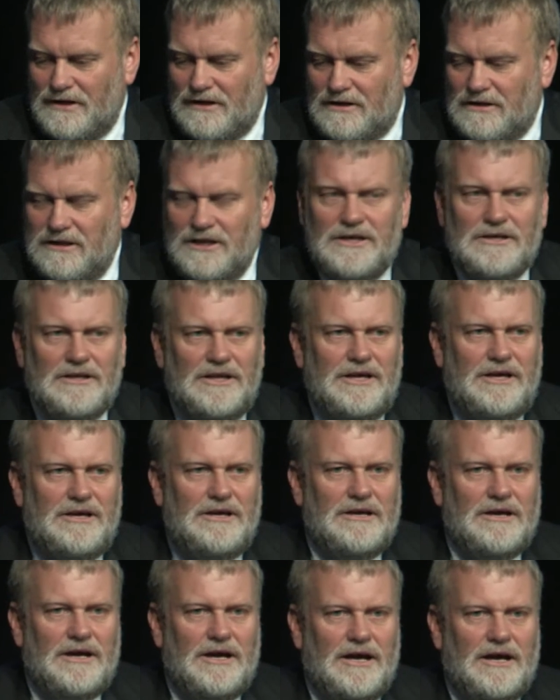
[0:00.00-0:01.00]

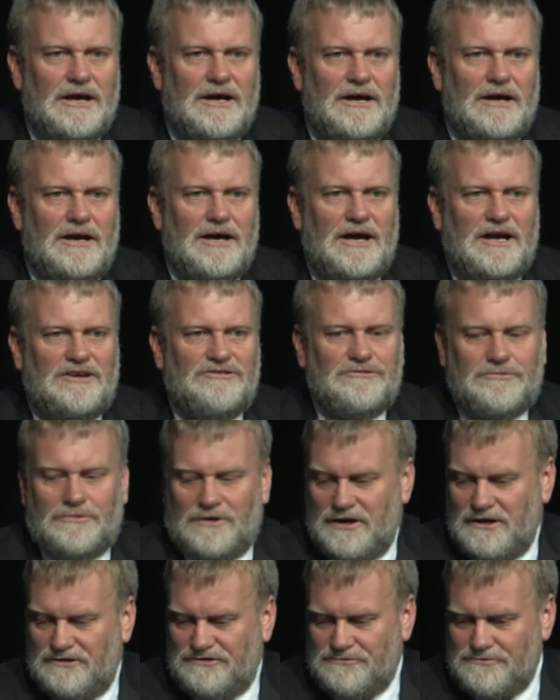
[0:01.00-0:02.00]
clearly
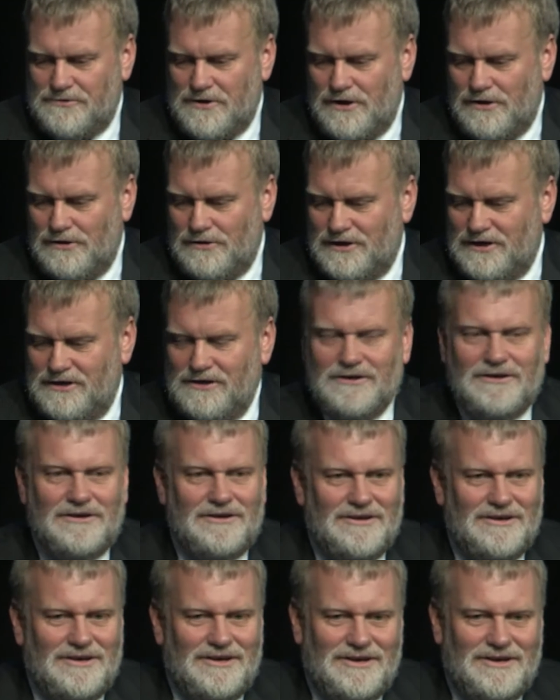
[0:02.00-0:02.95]
ASQA has a role in